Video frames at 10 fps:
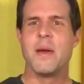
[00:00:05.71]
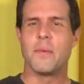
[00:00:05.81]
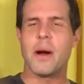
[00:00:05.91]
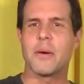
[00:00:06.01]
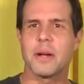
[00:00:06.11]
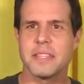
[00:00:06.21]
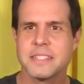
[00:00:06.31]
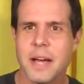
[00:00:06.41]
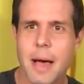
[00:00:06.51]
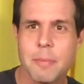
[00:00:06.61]
While we're on the
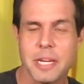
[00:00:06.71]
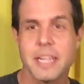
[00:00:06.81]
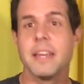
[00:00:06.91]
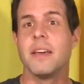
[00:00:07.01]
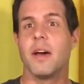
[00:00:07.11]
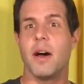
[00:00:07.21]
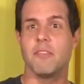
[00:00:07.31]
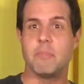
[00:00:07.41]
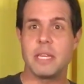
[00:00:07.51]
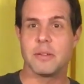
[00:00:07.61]
topic
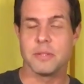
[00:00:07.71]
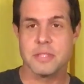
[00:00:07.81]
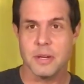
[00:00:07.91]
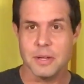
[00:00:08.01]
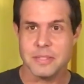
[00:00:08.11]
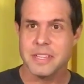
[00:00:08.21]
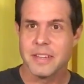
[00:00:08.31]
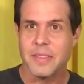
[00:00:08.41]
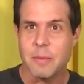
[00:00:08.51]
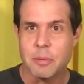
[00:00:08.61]
of Beatles songs
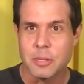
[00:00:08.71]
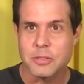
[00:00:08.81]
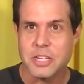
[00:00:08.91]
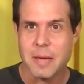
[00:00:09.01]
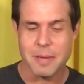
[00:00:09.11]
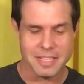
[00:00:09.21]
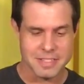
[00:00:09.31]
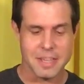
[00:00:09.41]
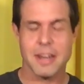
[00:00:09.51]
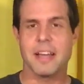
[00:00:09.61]
that Pearl Jam has
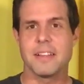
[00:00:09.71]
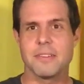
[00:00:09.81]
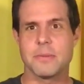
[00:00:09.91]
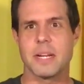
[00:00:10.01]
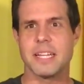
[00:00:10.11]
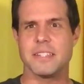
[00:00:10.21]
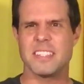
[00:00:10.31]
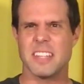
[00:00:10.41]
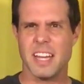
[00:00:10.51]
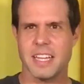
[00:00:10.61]
done, I love it when I
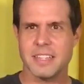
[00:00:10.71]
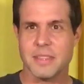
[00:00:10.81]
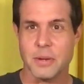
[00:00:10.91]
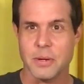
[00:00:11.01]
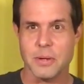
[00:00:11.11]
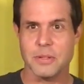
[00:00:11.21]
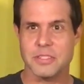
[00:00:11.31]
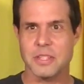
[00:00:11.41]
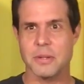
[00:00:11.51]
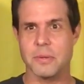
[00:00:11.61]
get the
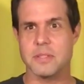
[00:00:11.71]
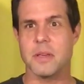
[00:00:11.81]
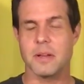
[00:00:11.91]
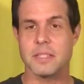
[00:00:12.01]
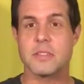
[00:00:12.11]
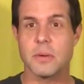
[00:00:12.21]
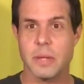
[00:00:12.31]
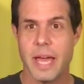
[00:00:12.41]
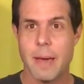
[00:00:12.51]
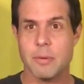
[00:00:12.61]
urge to do a song. This
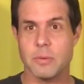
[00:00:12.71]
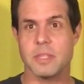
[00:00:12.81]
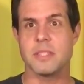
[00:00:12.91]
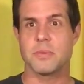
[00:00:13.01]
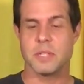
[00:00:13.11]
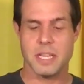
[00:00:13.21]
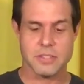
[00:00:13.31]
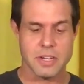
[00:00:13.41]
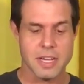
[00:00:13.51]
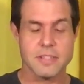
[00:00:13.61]
totally happened with this one
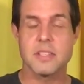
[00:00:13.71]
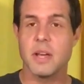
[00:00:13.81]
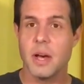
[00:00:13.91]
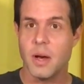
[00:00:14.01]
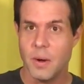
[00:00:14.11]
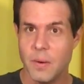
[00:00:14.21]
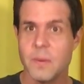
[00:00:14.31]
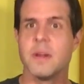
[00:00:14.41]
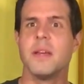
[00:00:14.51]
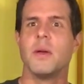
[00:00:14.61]
yesterday.
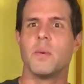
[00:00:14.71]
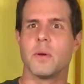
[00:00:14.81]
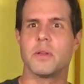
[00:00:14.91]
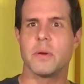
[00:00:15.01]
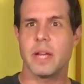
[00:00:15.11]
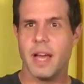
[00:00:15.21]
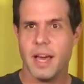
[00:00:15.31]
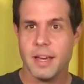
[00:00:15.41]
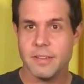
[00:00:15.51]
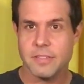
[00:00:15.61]
So we're doing
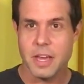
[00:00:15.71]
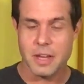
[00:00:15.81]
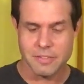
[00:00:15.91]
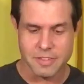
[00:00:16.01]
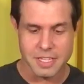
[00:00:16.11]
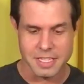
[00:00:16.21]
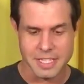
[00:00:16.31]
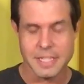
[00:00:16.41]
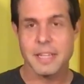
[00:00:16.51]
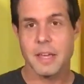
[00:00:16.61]
I've Got a
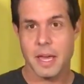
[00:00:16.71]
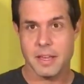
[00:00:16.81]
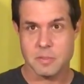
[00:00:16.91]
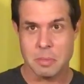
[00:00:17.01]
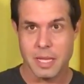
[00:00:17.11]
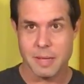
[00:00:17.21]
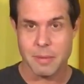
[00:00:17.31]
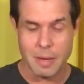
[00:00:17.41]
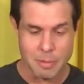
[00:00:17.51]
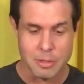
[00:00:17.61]
Feeling, as played
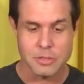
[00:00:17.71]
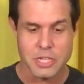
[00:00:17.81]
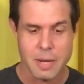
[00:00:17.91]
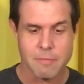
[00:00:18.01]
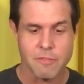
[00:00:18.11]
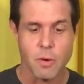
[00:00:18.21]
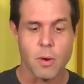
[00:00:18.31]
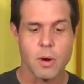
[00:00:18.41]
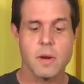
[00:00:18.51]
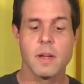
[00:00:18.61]
by Pearl Jam,
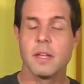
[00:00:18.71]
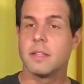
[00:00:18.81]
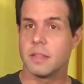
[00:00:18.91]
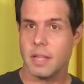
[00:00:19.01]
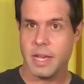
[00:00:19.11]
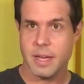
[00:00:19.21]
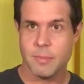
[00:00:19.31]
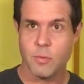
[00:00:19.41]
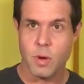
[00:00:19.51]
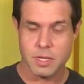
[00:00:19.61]
for
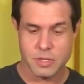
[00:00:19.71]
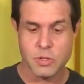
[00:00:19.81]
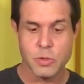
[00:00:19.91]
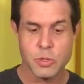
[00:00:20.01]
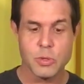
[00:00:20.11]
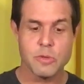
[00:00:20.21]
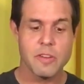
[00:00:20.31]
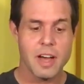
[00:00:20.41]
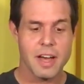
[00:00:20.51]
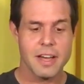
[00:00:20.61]
Lamb
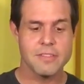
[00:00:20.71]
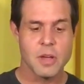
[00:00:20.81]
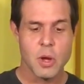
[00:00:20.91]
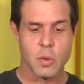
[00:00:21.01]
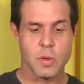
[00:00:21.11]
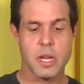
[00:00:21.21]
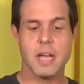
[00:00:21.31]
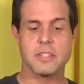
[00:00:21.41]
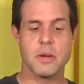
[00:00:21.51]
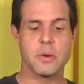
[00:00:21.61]
1225,
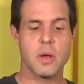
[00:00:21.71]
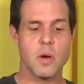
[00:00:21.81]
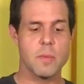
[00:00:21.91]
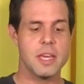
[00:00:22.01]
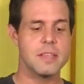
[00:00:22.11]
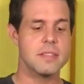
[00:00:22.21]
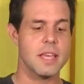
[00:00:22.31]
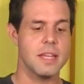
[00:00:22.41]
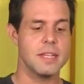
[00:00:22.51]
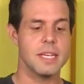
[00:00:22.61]
Renato Gomez
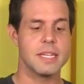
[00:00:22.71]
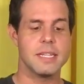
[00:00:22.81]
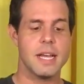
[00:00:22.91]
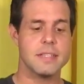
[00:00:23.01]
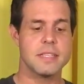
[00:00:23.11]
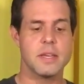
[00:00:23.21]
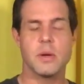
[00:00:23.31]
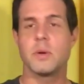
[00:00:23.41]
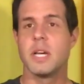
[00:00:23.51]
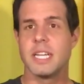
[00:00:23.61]
and
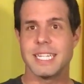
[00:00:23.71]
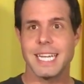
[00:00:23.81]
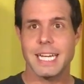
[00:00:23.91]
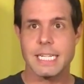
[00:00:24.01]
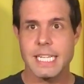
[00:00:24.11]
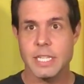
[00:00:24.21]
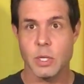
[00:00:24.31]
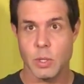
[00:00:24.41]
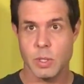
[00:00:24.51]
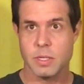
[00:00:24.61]
Ignacio
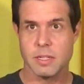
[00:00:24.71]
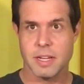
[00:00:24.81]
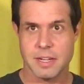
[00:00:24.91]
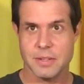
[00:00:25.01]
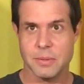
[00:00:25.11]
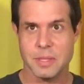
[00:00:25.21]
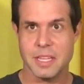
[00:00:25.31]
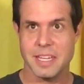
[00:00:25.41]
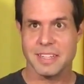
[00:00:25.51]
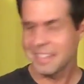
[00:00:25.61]
Garrido. How'd I do with
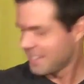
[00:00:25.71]
that?